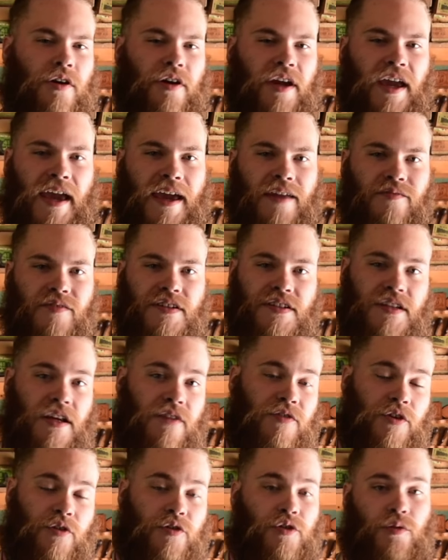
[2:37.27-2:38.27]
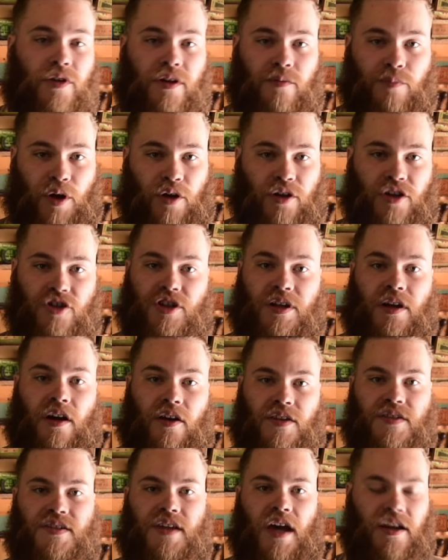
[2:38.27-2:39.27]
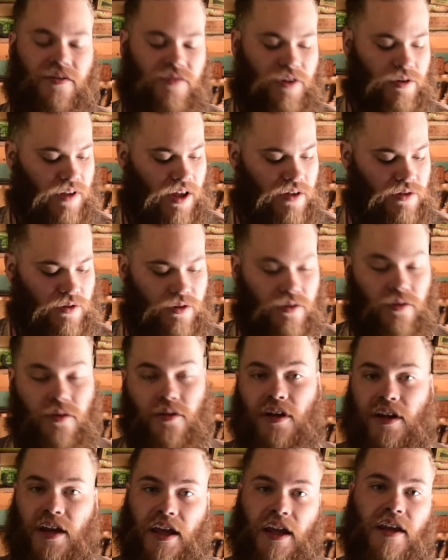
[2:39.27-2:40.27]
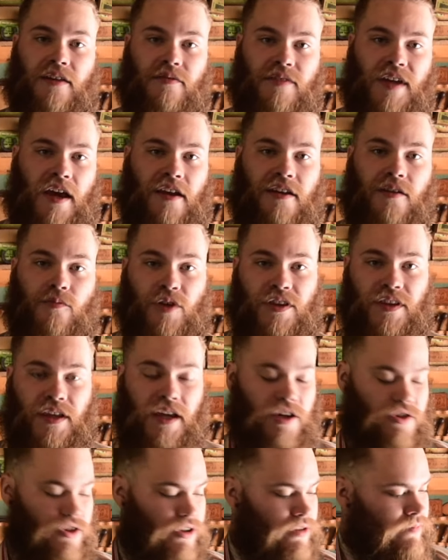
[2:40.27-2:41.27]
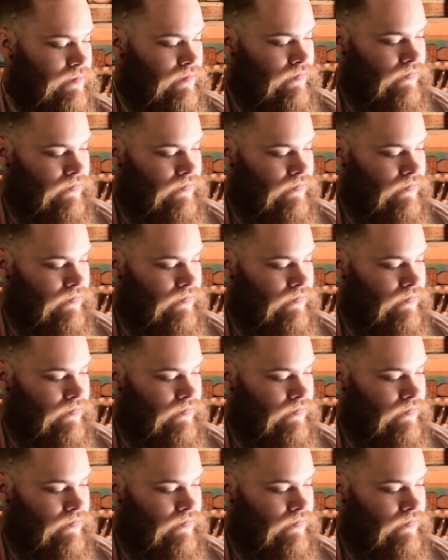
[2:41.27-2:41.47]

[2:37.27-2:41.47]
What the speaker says: or canvas if you're doing burnishing on the side of your leather in tandem with the edger.